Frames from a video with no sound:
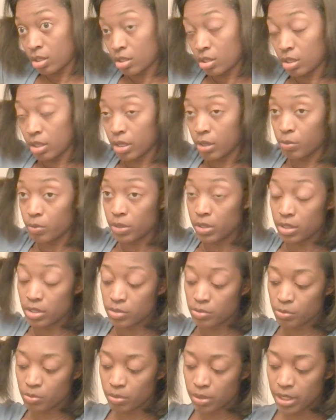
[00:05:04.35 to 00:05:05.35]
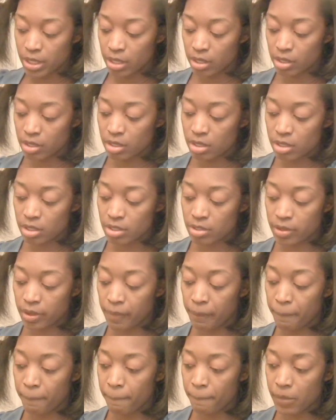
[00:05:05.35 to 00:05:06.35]
Now when it's wet, it is
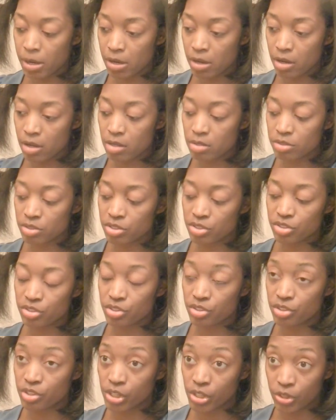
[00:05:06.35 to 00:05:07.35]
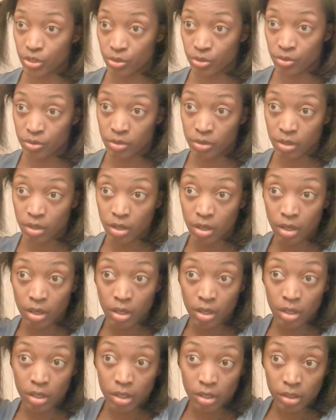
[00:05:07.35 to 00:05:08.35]
a monster.
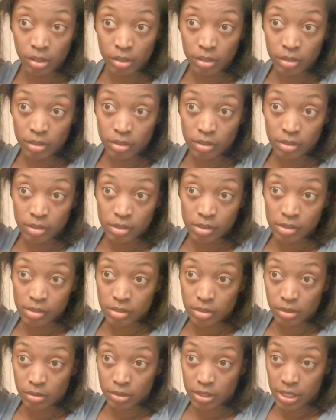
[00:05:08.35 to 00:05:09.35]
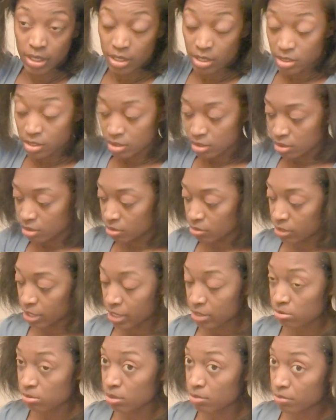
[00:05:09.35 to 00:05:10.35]
So that's
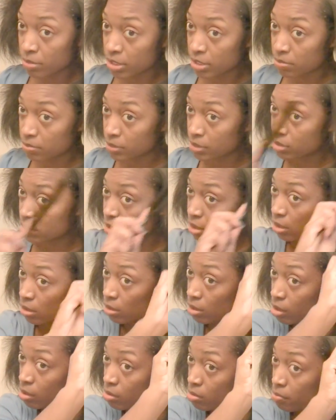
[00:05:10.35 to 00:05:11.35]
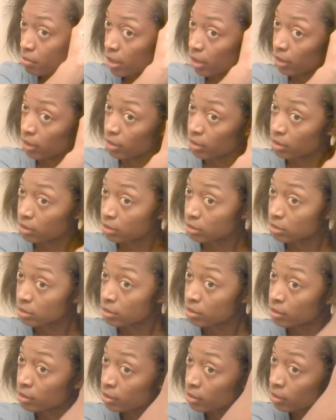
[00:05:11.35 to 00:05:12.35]
what makes me say, oh my goodness,
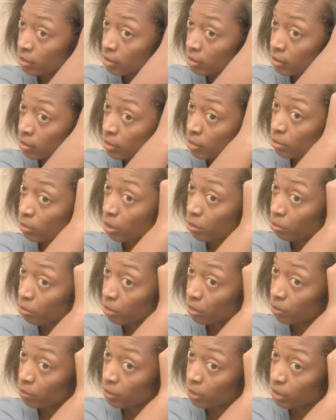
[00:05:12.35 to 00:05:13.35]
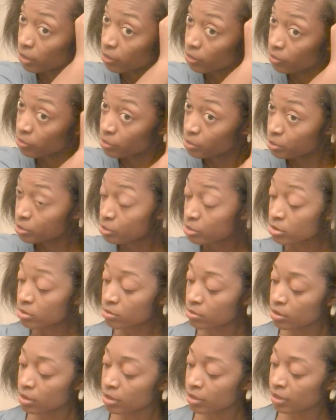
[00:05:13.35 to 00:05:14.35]
do I really want to go the
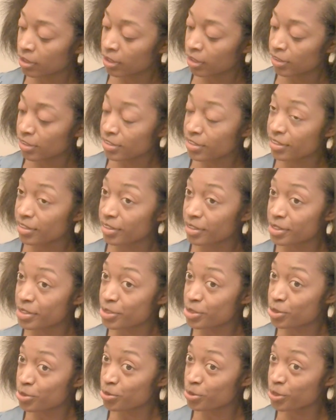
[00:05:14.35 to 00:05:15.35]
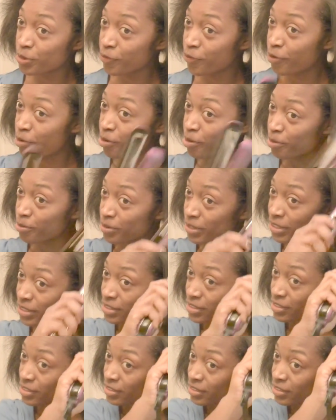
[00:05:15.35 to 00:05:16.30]
full 24 weeks?